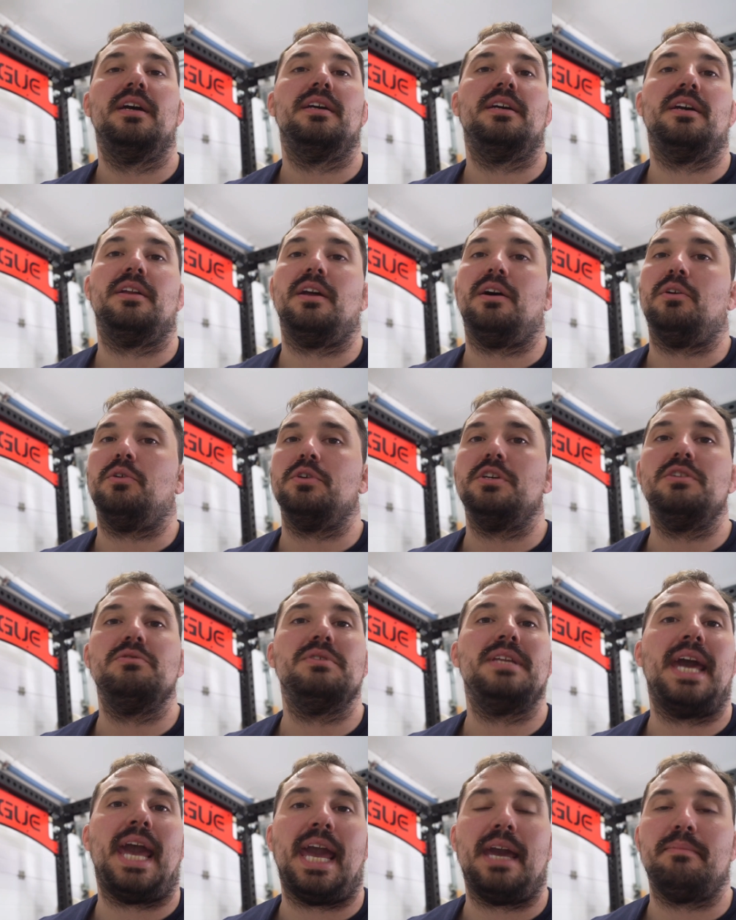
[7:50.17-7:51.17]
you know, you
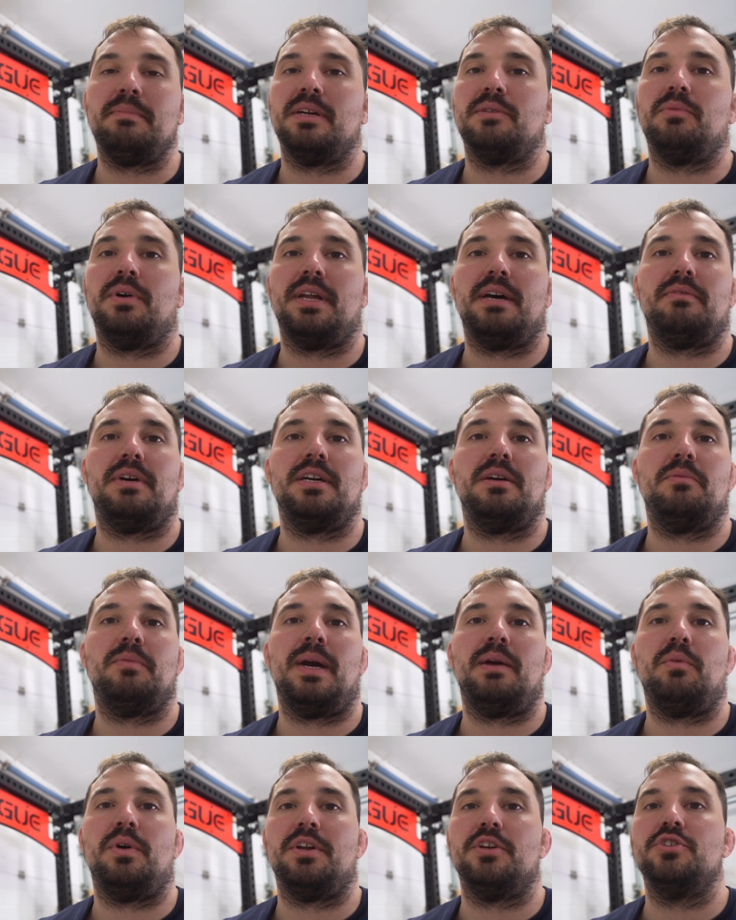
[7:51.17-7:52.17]
name it, whatever you
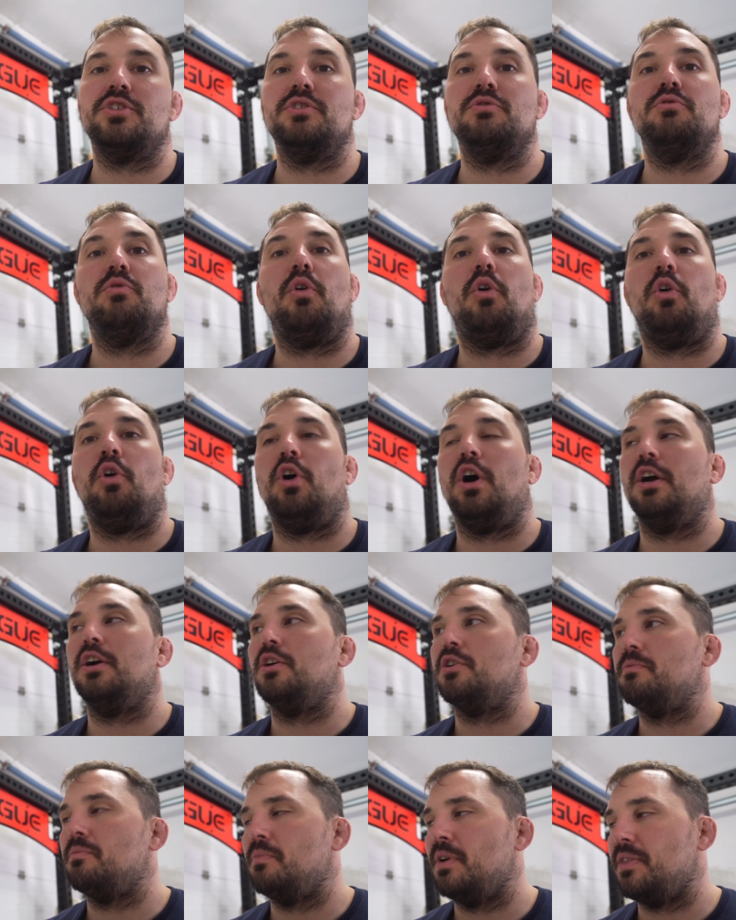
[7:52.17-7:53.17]
may want to do.
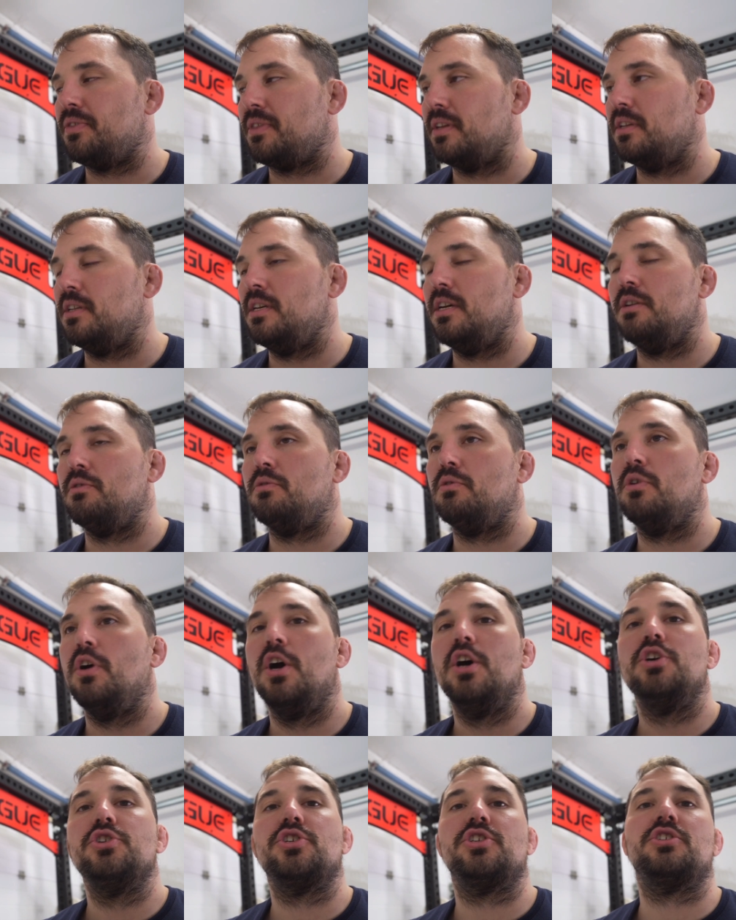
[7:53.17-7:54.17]
Or with the new
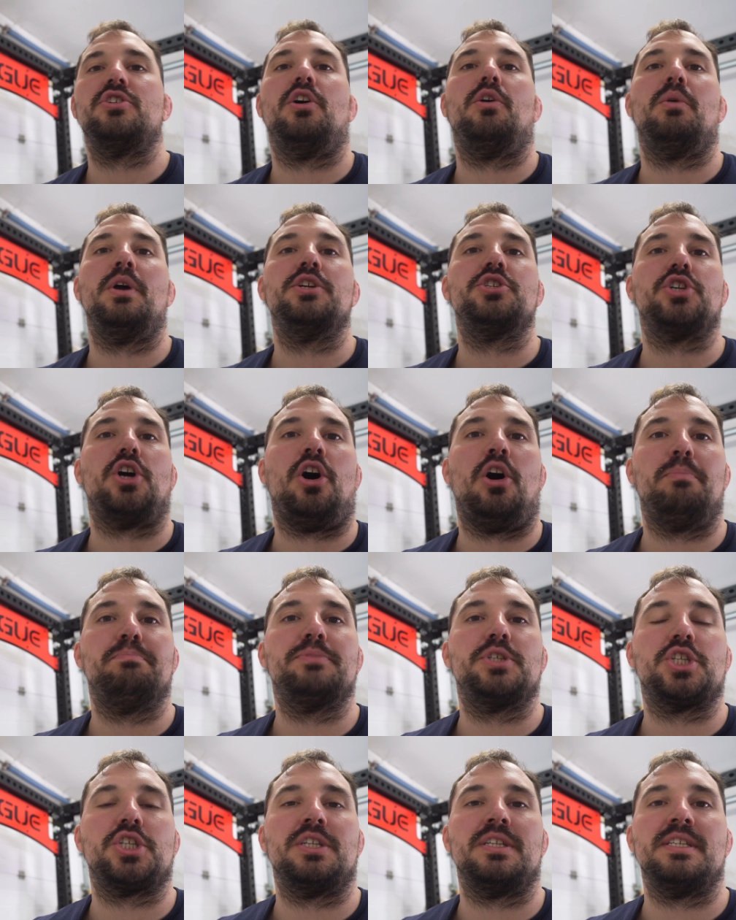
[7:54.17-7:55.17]
storage
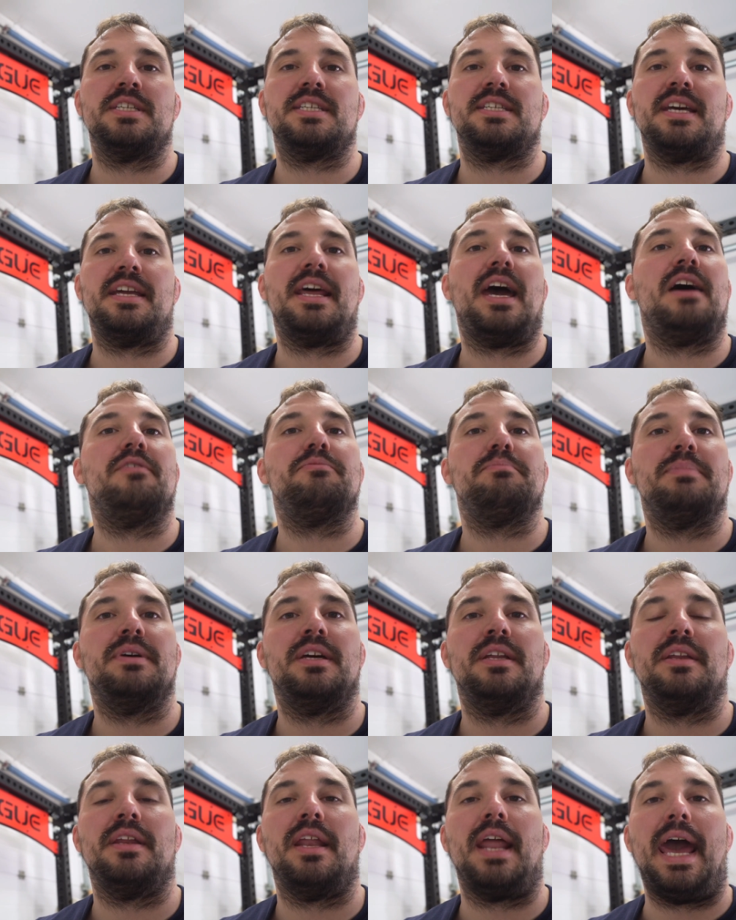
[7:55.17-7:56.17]
options that have
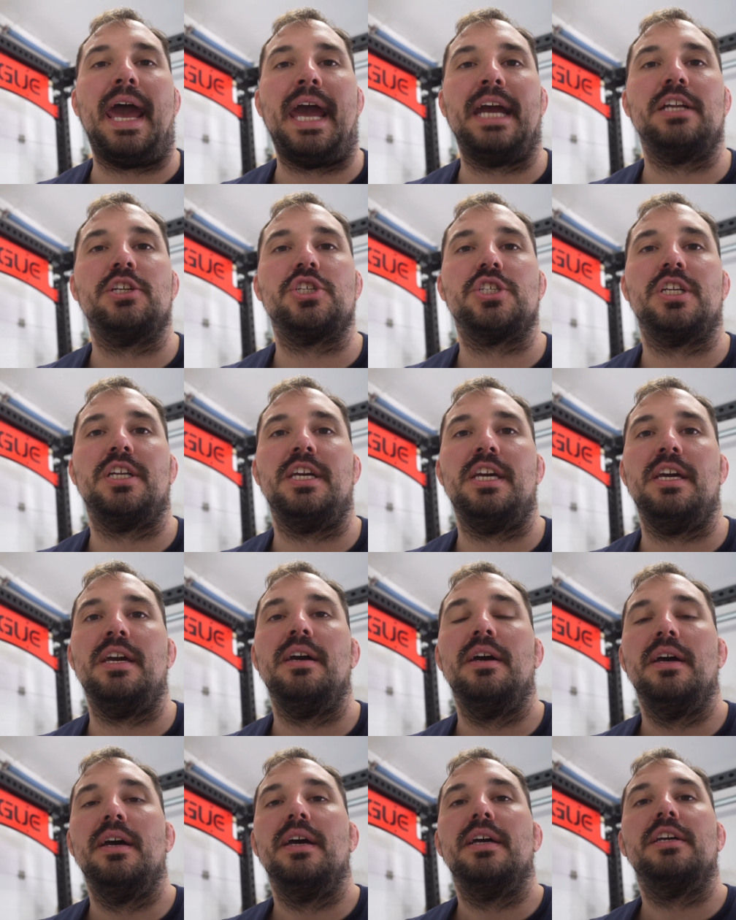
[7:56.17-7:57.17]
been
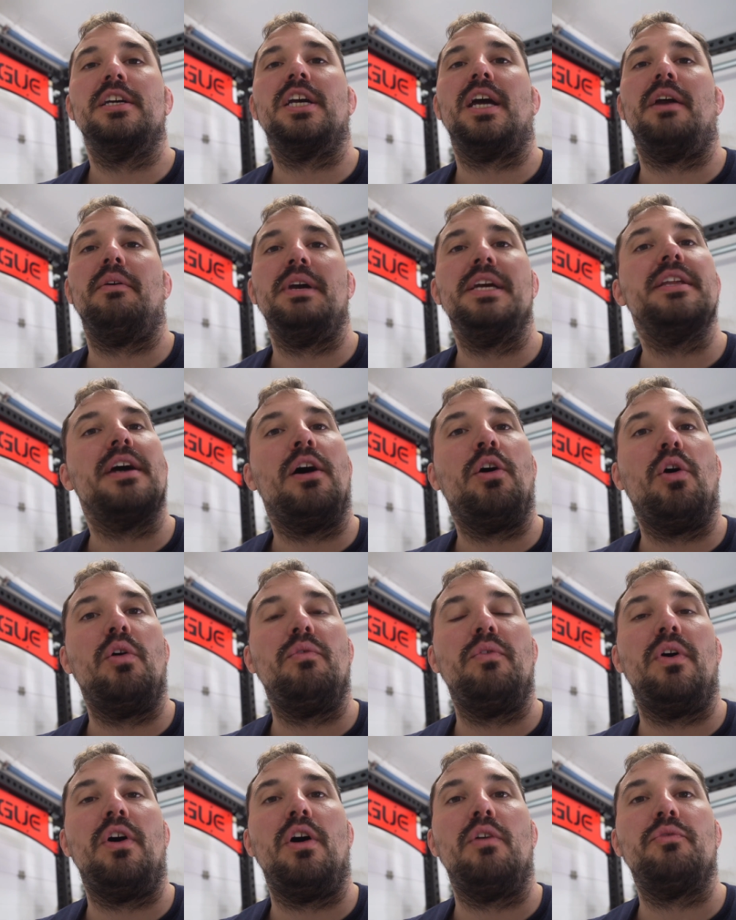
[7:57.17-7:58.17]
actually carried
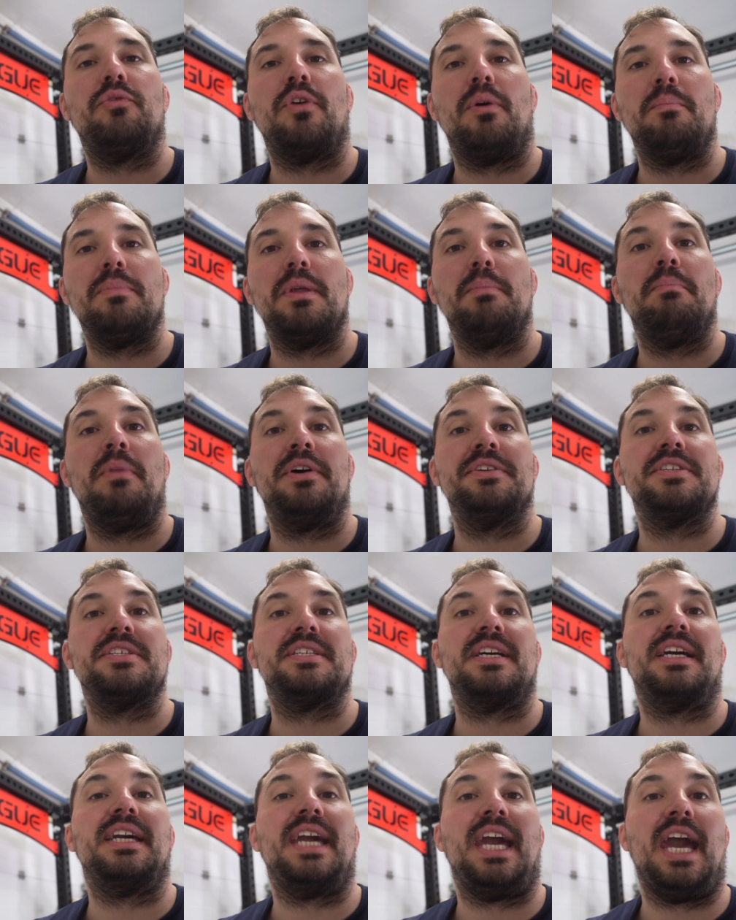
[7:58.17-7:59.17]
over from the
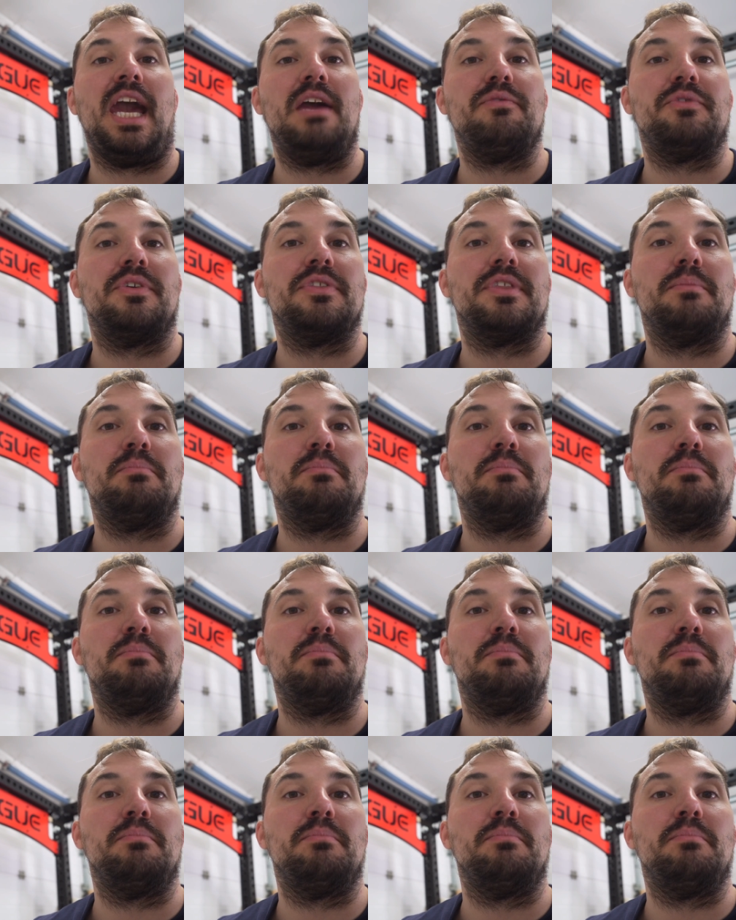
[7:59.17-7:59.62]
Monster Cave and the